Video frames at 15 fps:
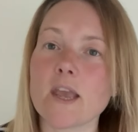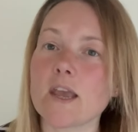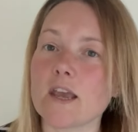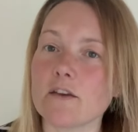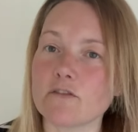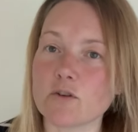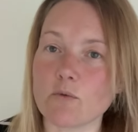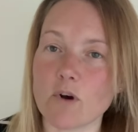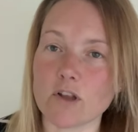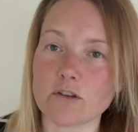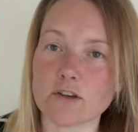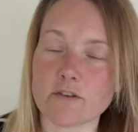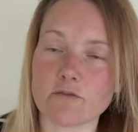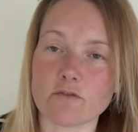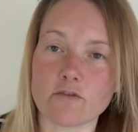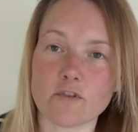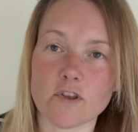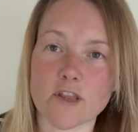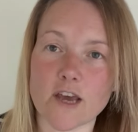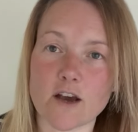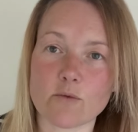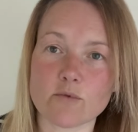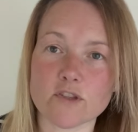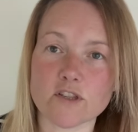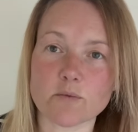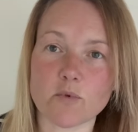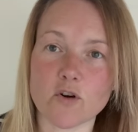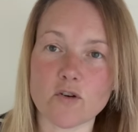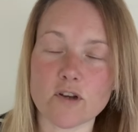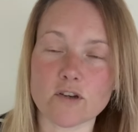If you are looking for further help and
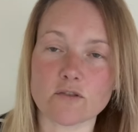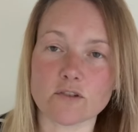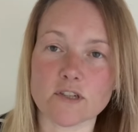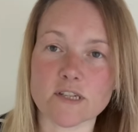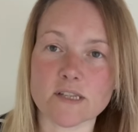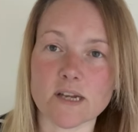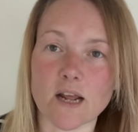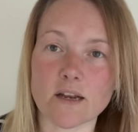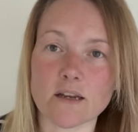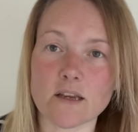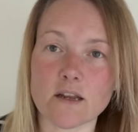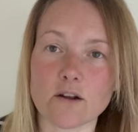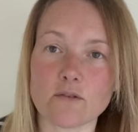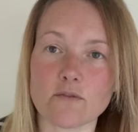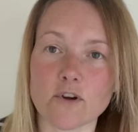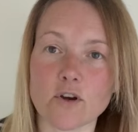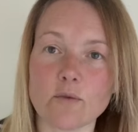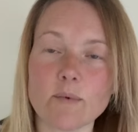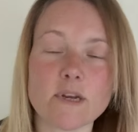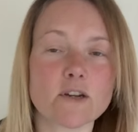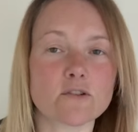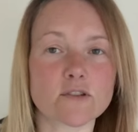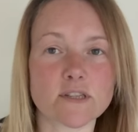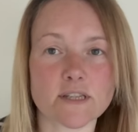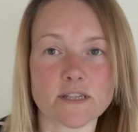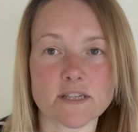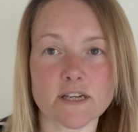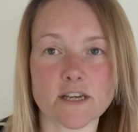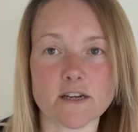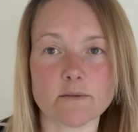support in understanding and overcoming
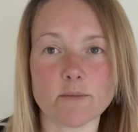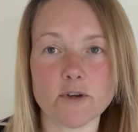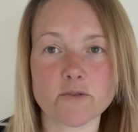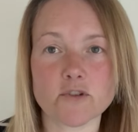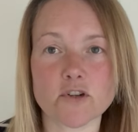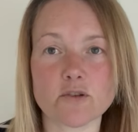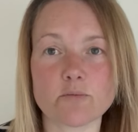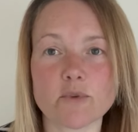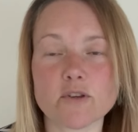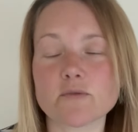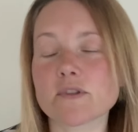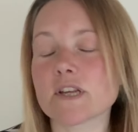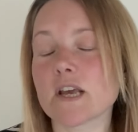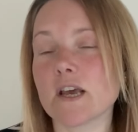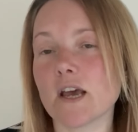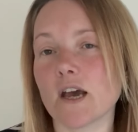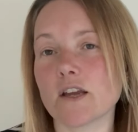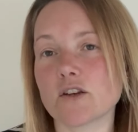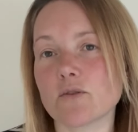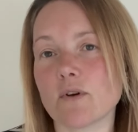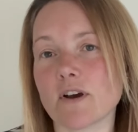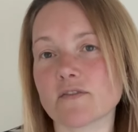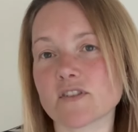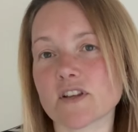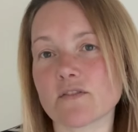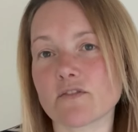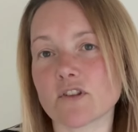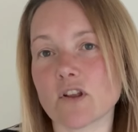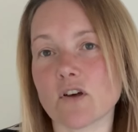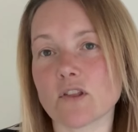narcissistic and emotional abuse, I do have
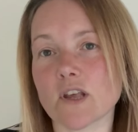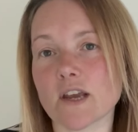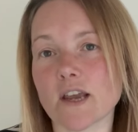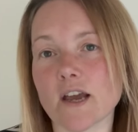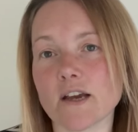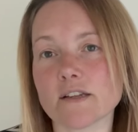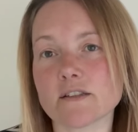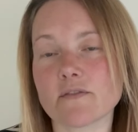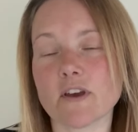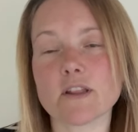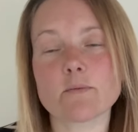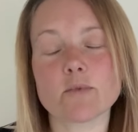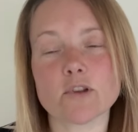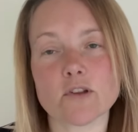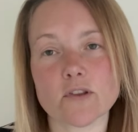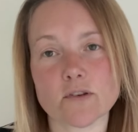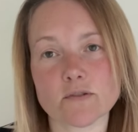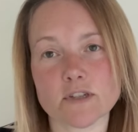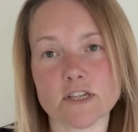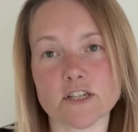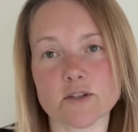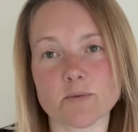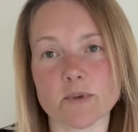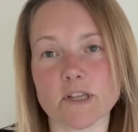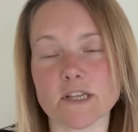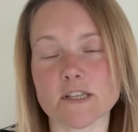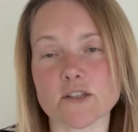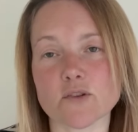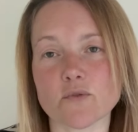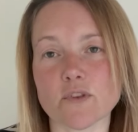several online guides available, and those teachable
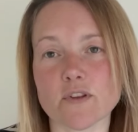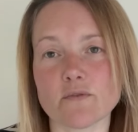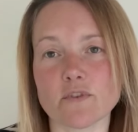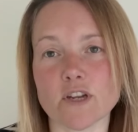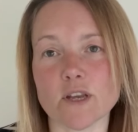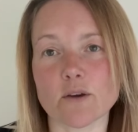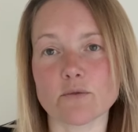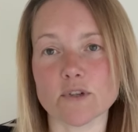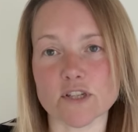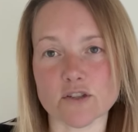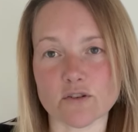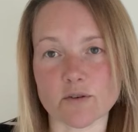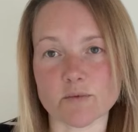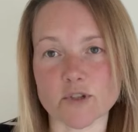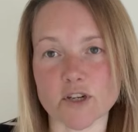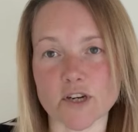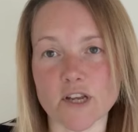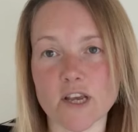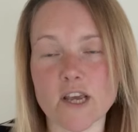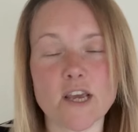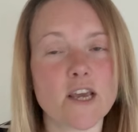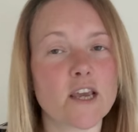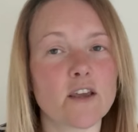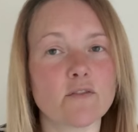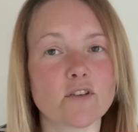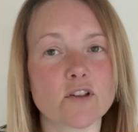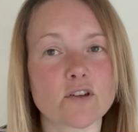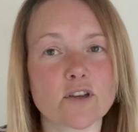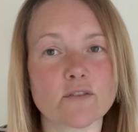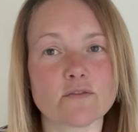links are in the video description. If
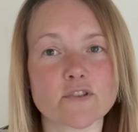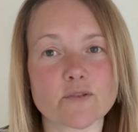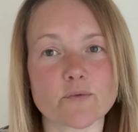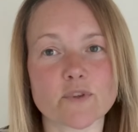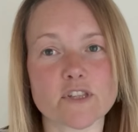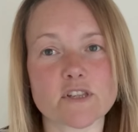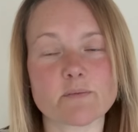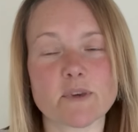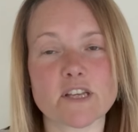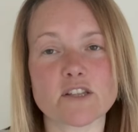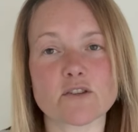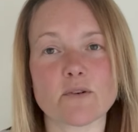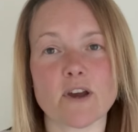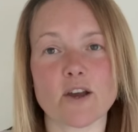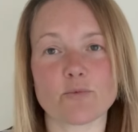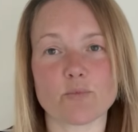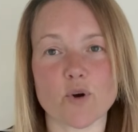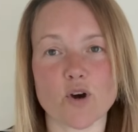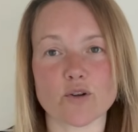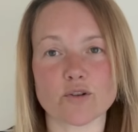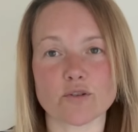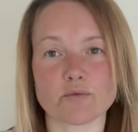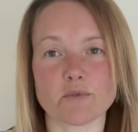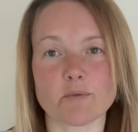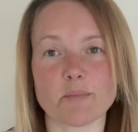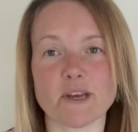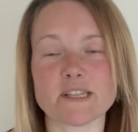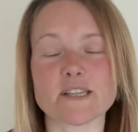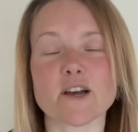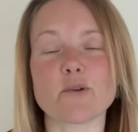you're looking for someone to speak to, I have partnered with
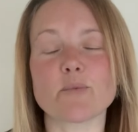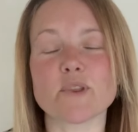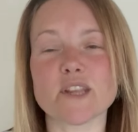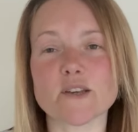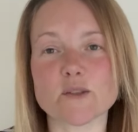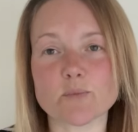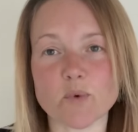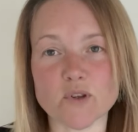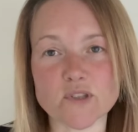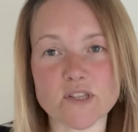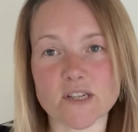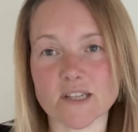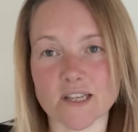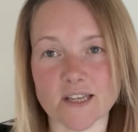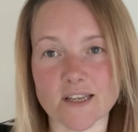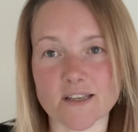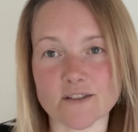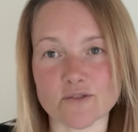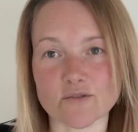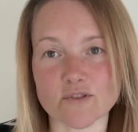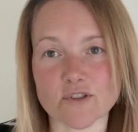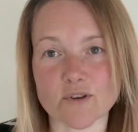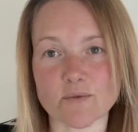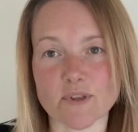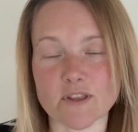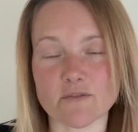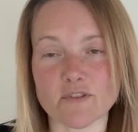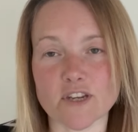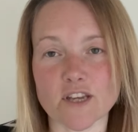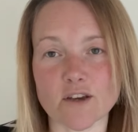BetterHelp, and their sponsored link is also in
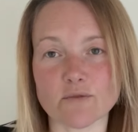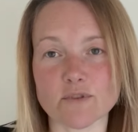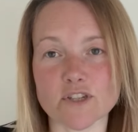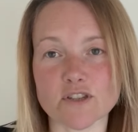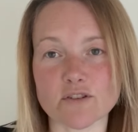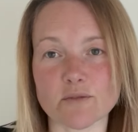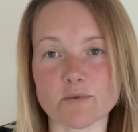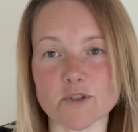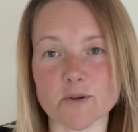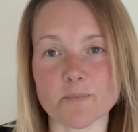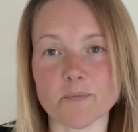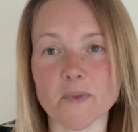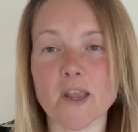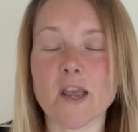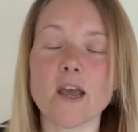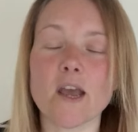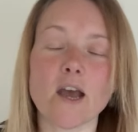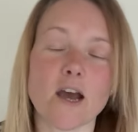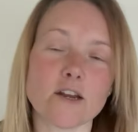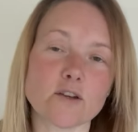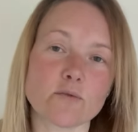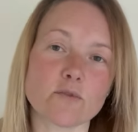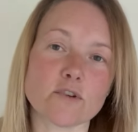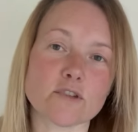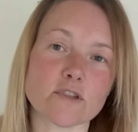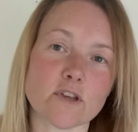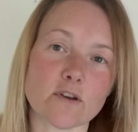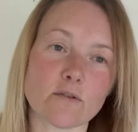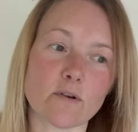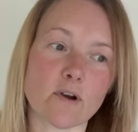the video description. I do
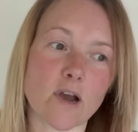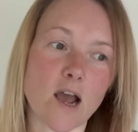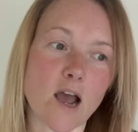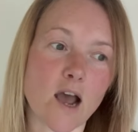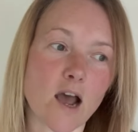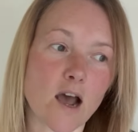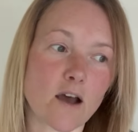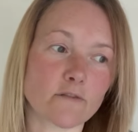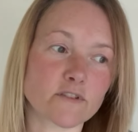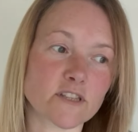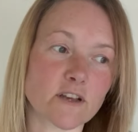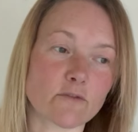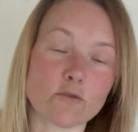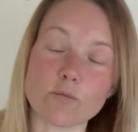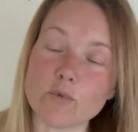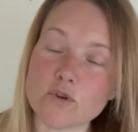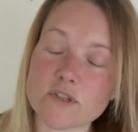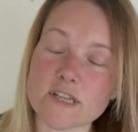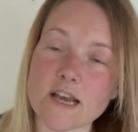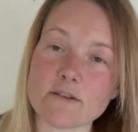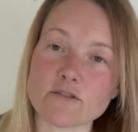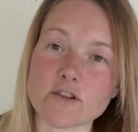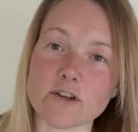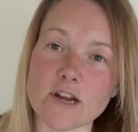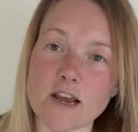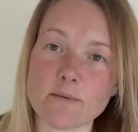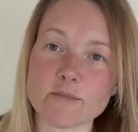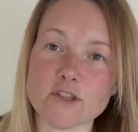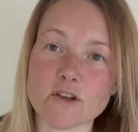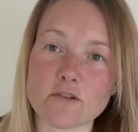also have several books out on
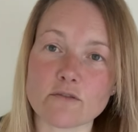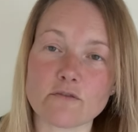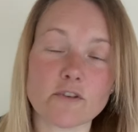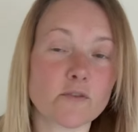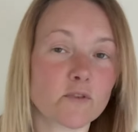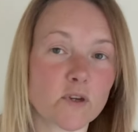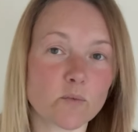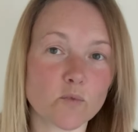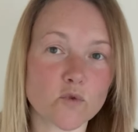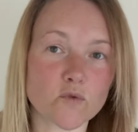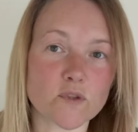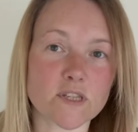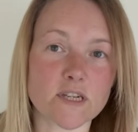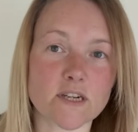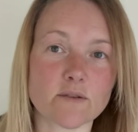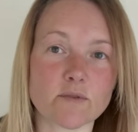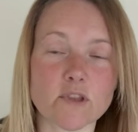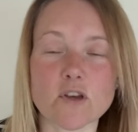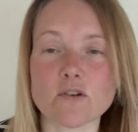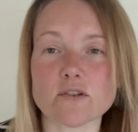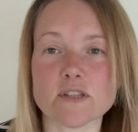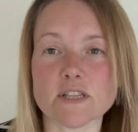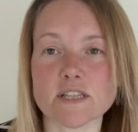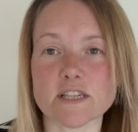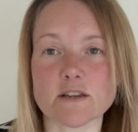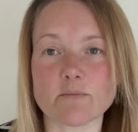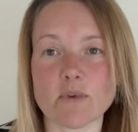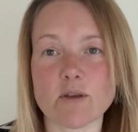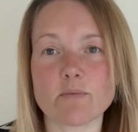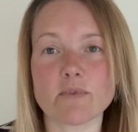Amazon, 15 Rules to Deal with
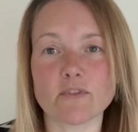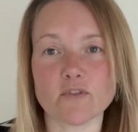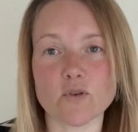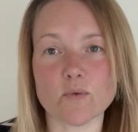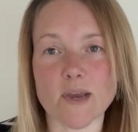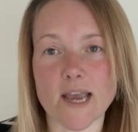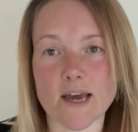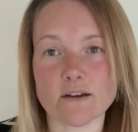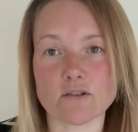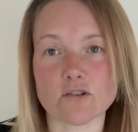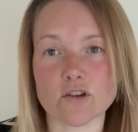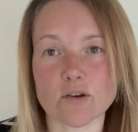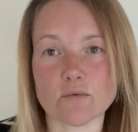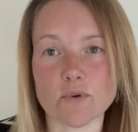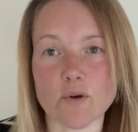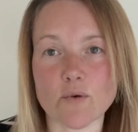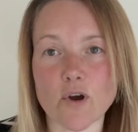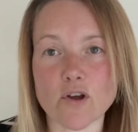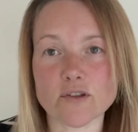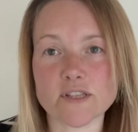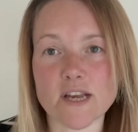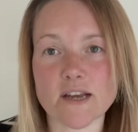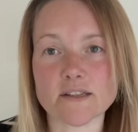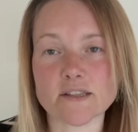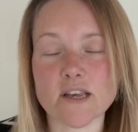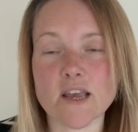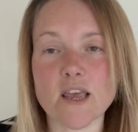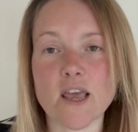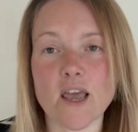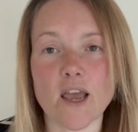Narcissistic People If You Cannot Go No Contact,
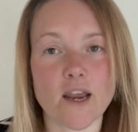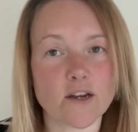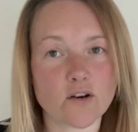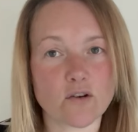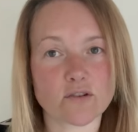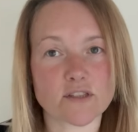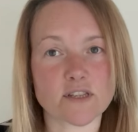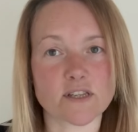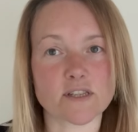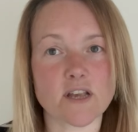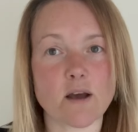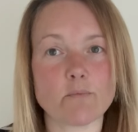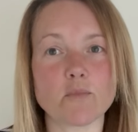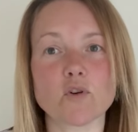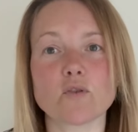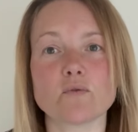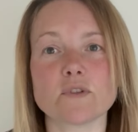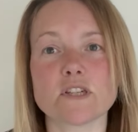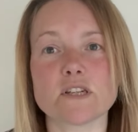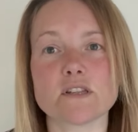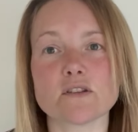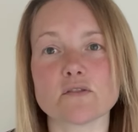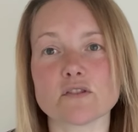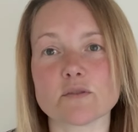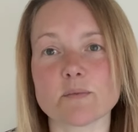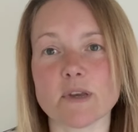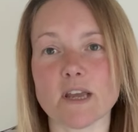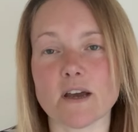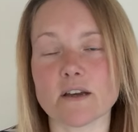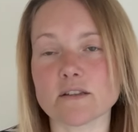a Narcissist Handbook, which is the
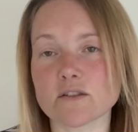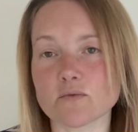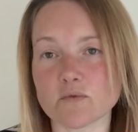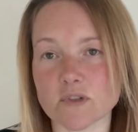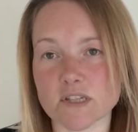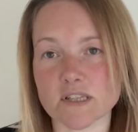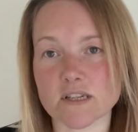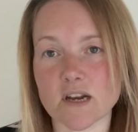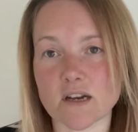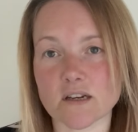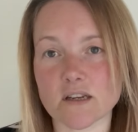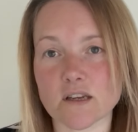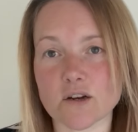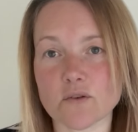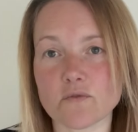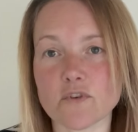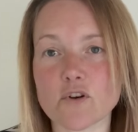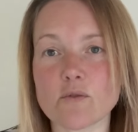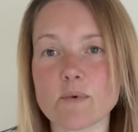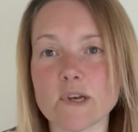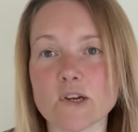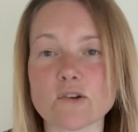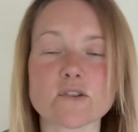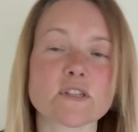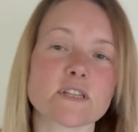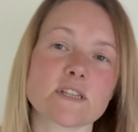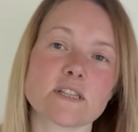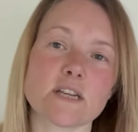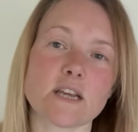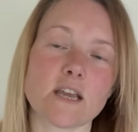ultimate guide to understanding and overcoming
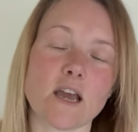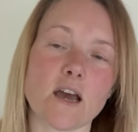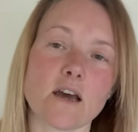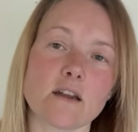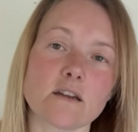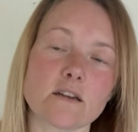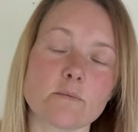narcissistic and